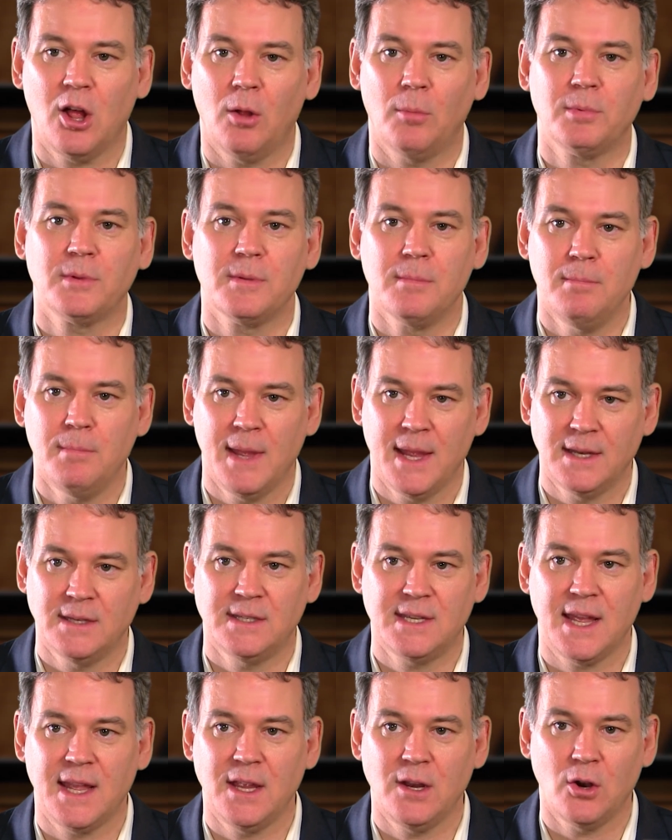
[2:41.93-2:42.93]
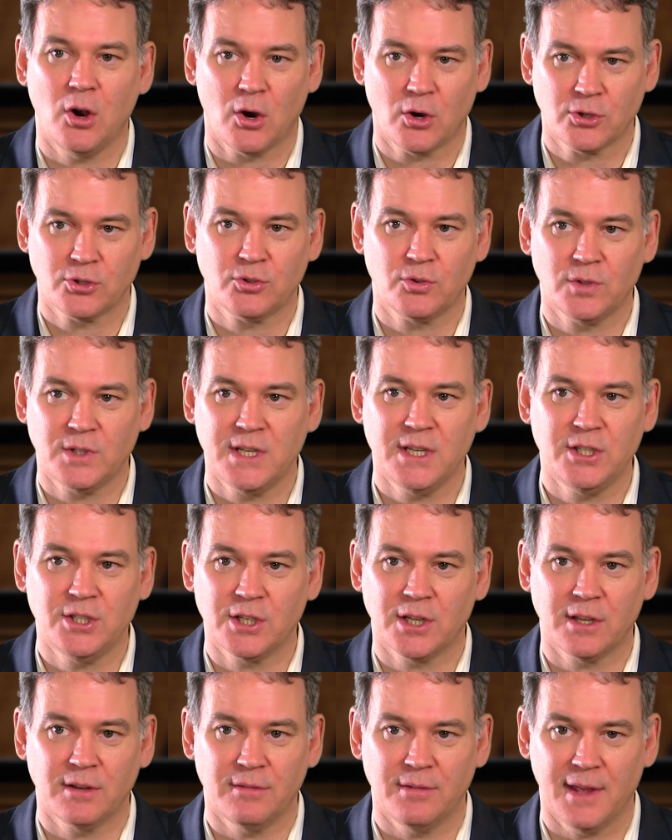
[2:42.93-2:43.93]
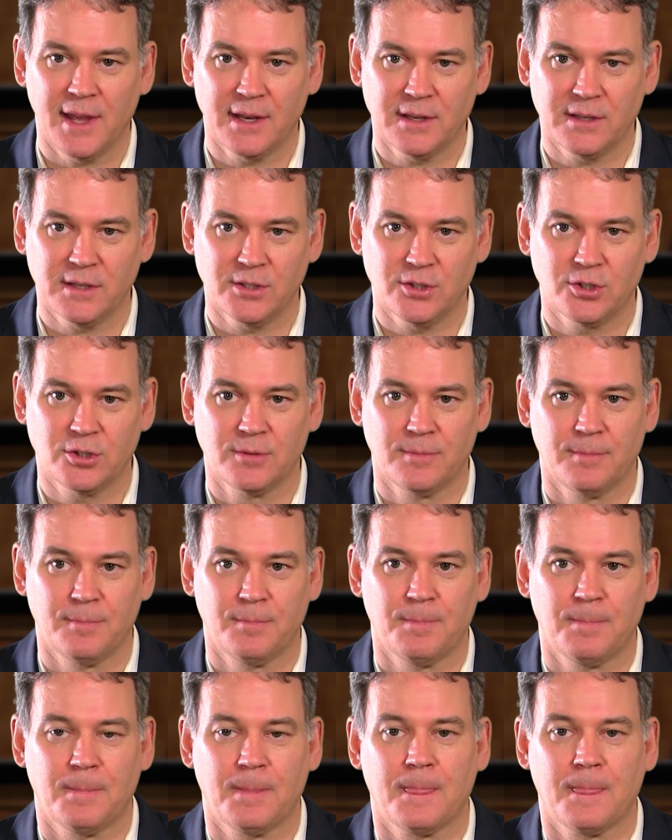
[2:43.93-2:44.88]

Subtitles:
helped maintain our strategic advantage.